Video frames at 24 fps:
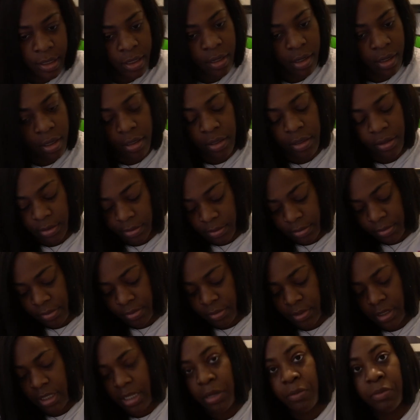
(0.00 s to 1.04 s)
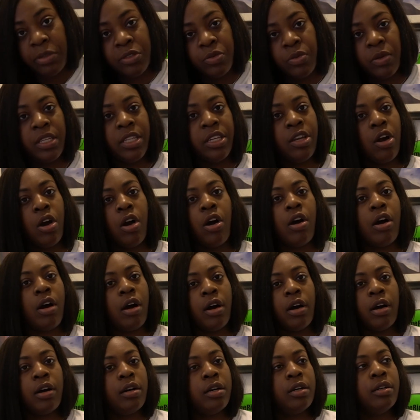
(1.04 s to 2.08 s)
it was really
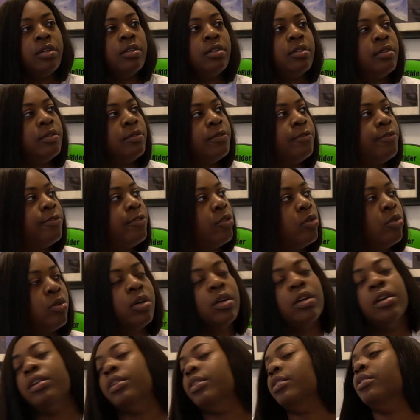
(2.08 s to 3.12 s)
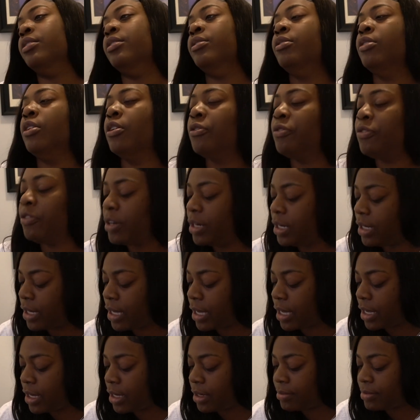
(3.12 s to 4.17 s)
all for, you know, fun and
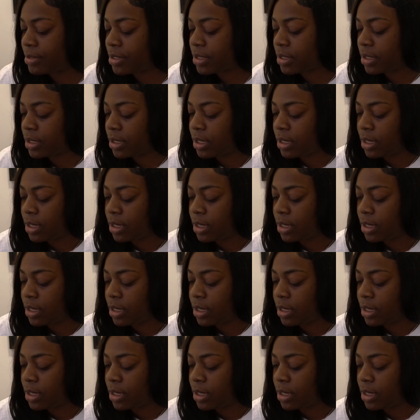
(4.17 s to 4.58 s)
games.